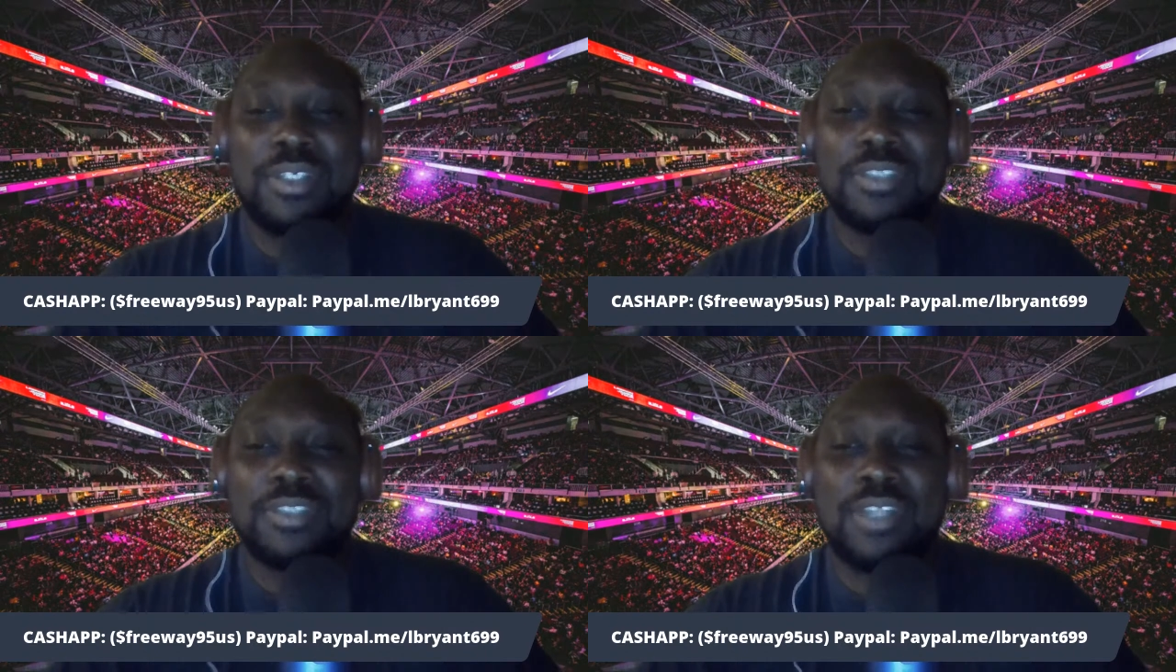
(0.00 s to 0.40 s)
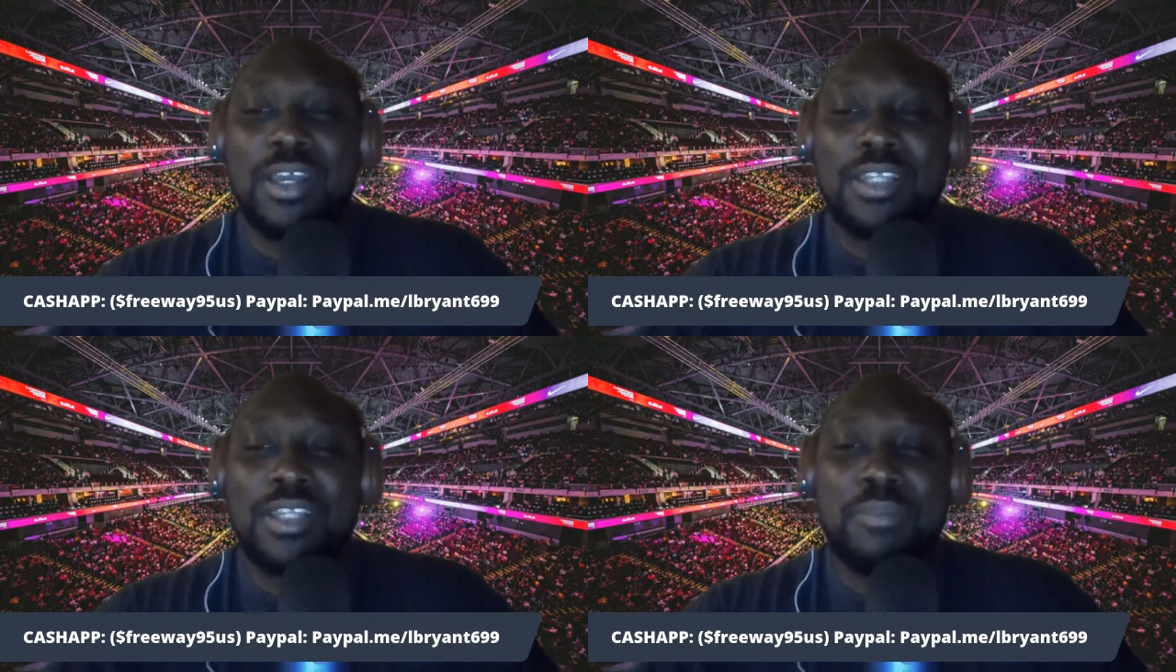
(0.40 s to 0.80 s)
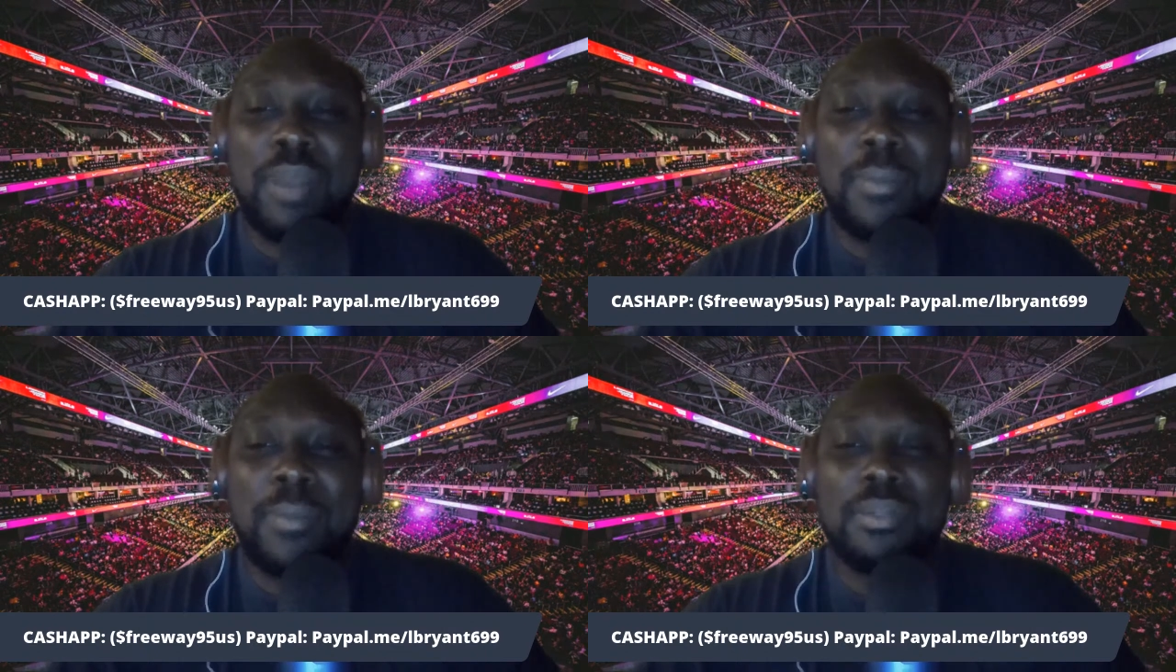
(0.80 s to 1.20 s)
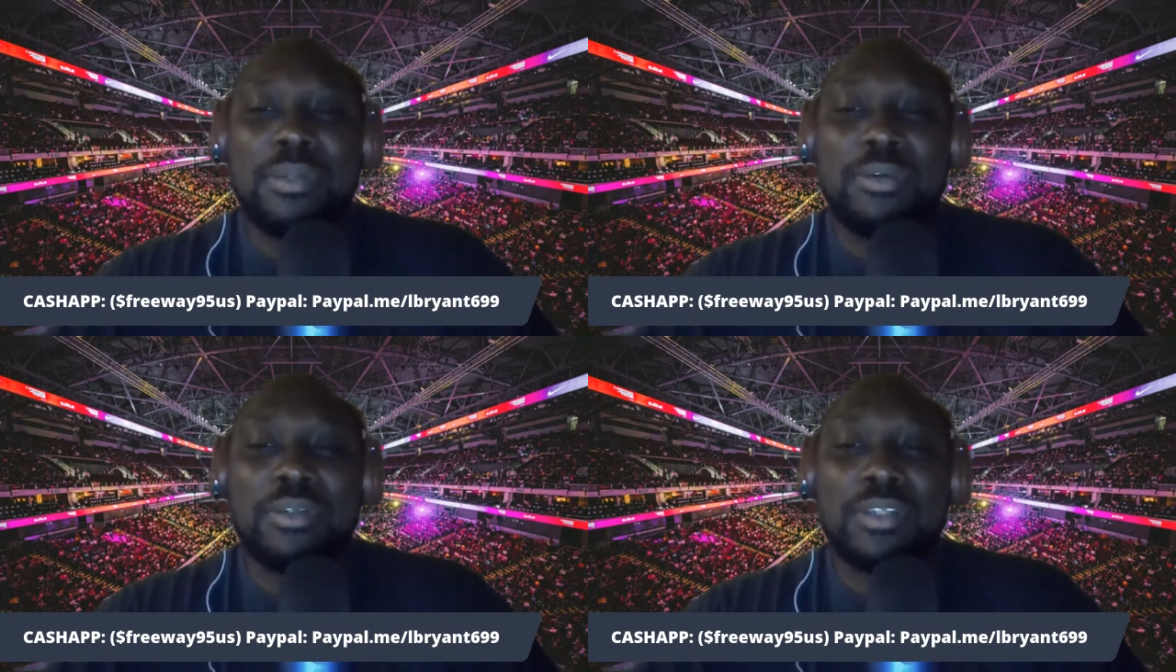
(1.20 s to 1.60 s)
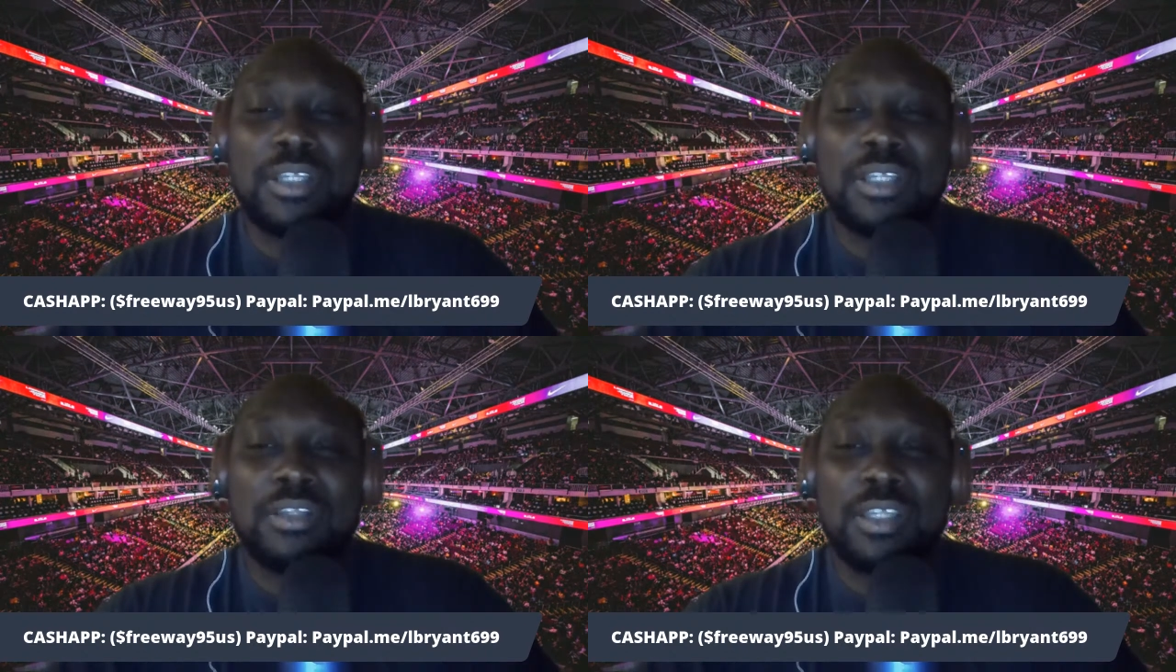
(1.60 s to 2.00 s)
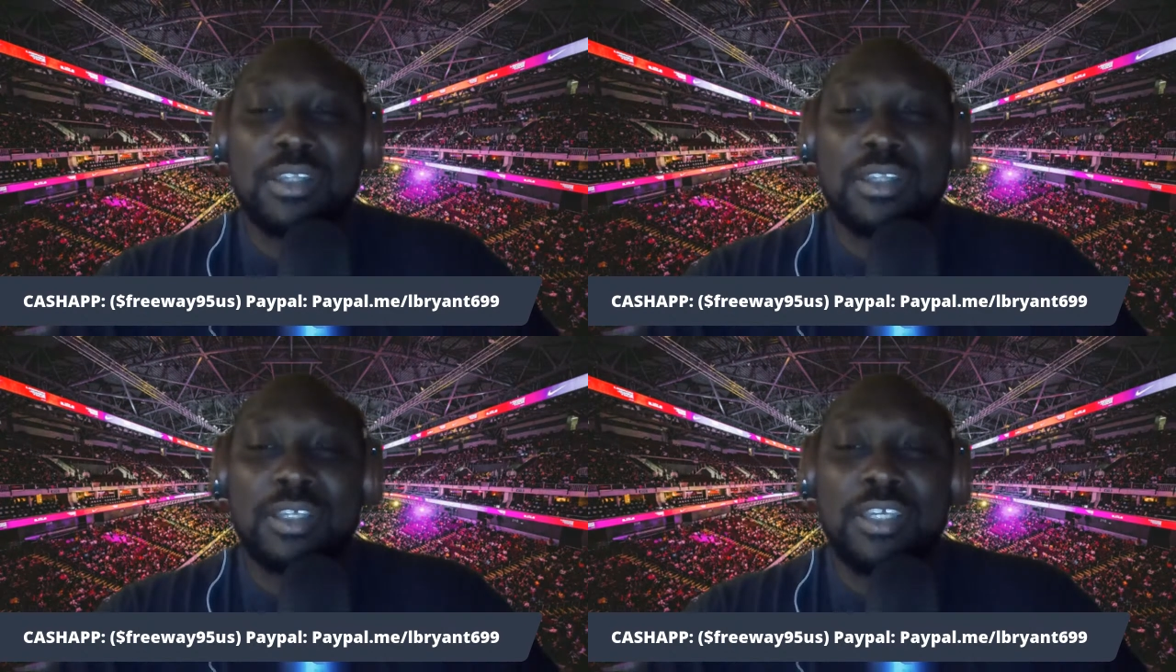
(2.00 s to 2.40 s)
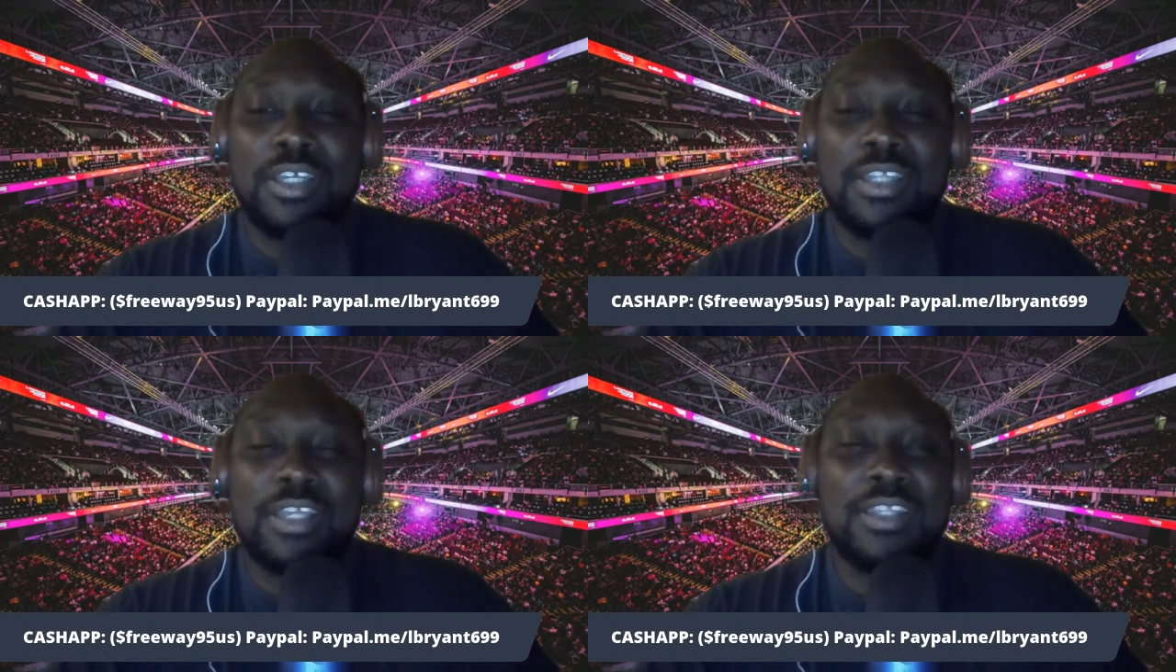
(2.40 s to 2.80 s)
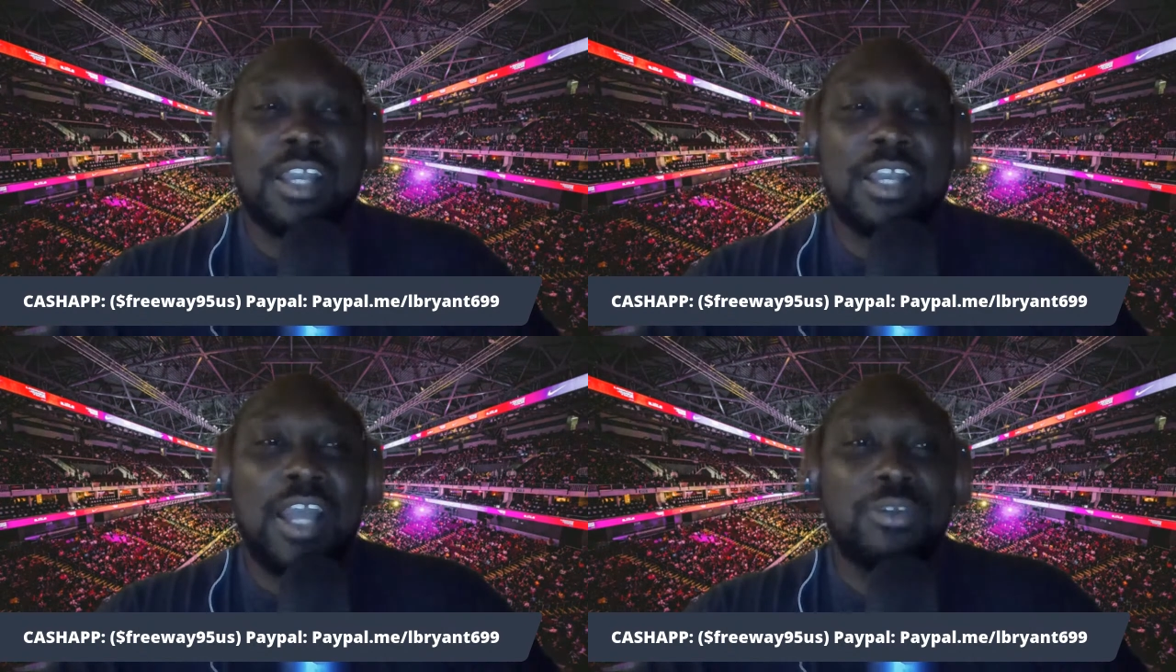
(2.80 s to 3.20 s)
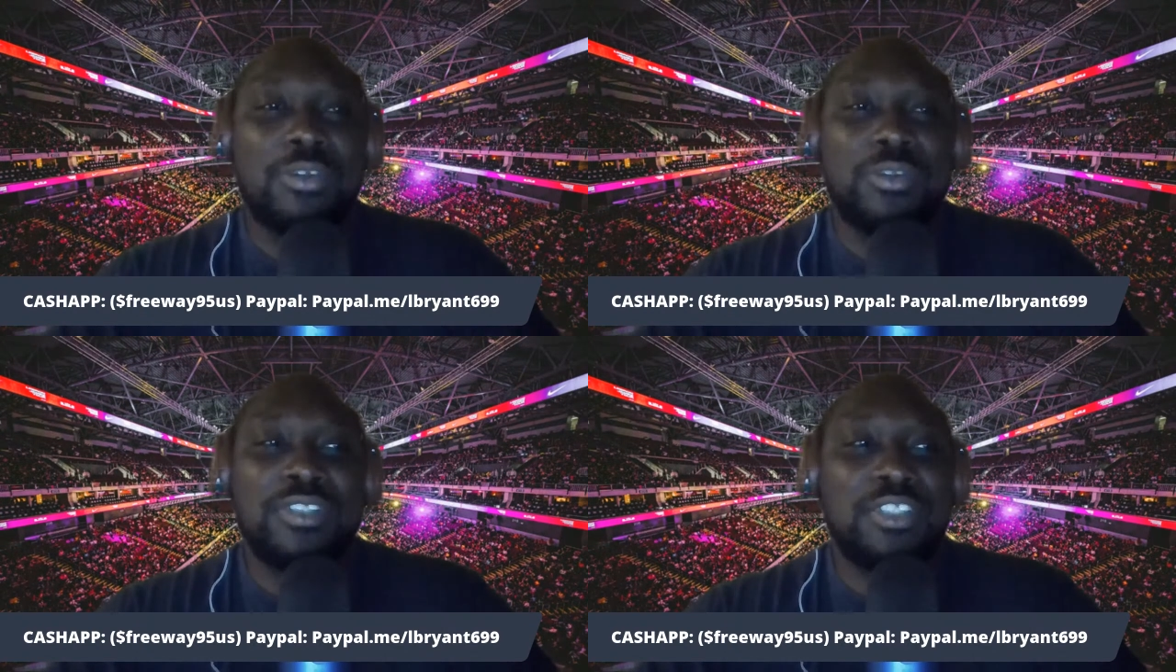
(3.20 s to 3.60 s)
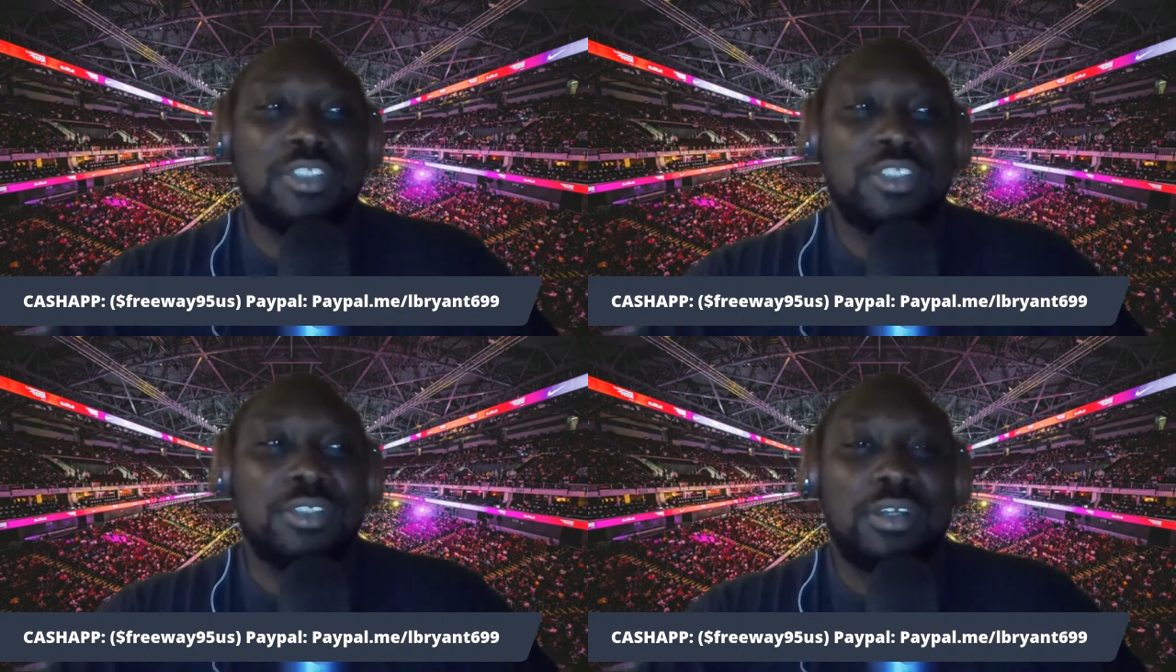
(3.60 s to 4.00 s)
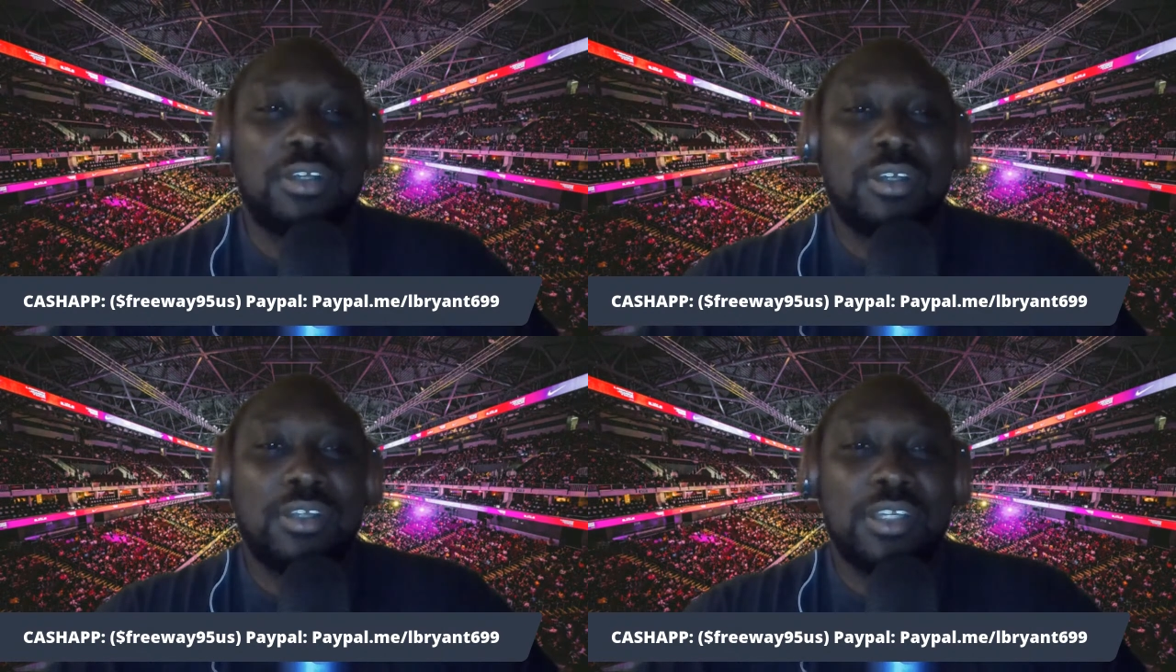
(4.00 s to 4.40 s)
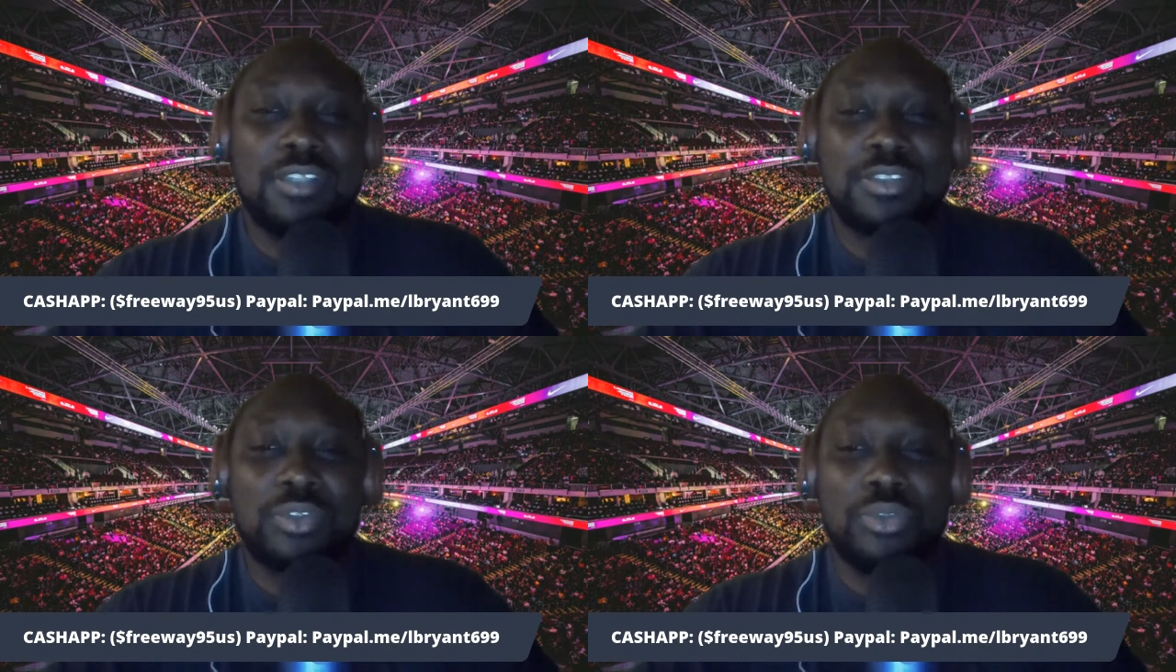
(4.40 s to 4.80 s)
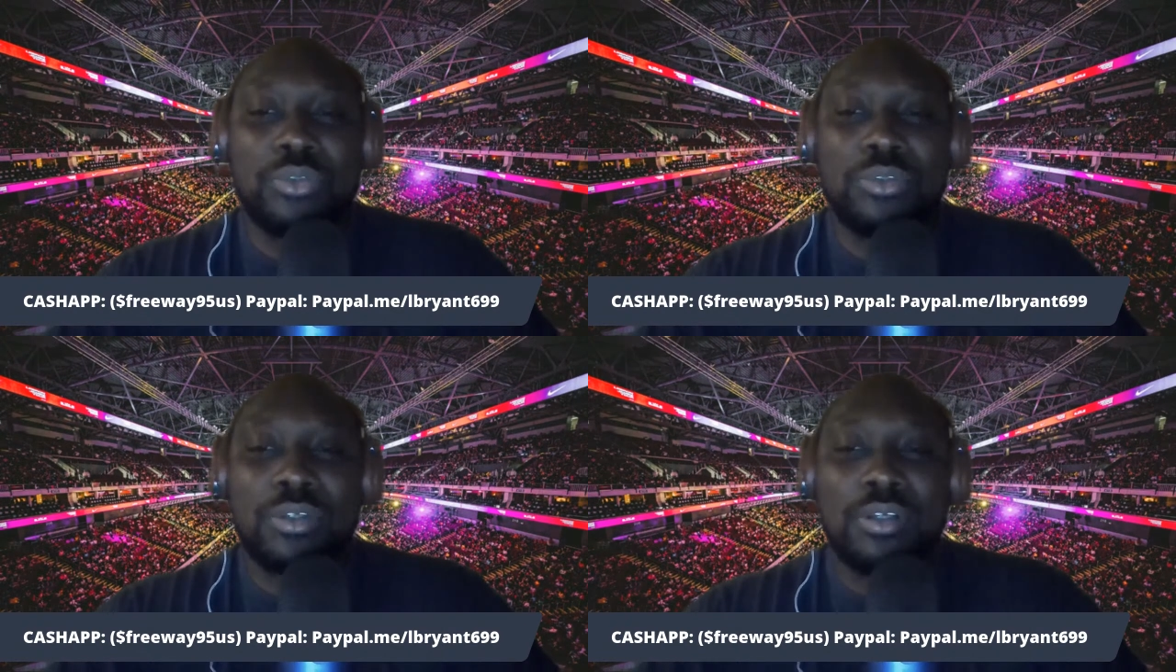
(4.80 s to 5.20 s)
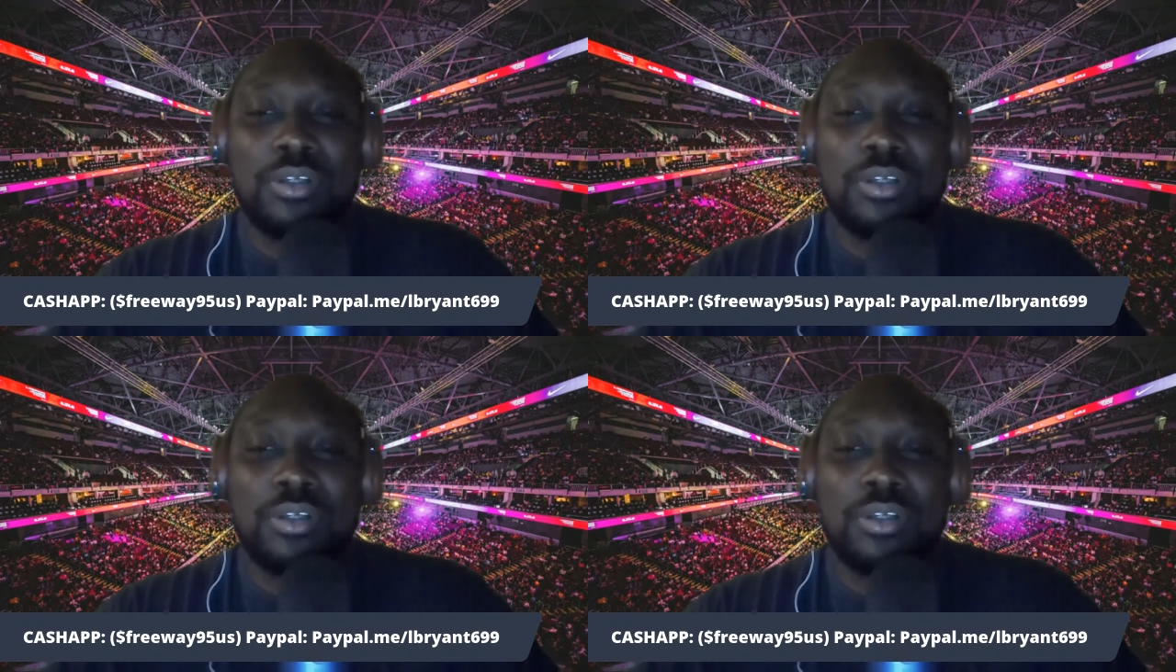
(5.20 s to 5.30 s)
Because they remind me of the kid that got no attention in school.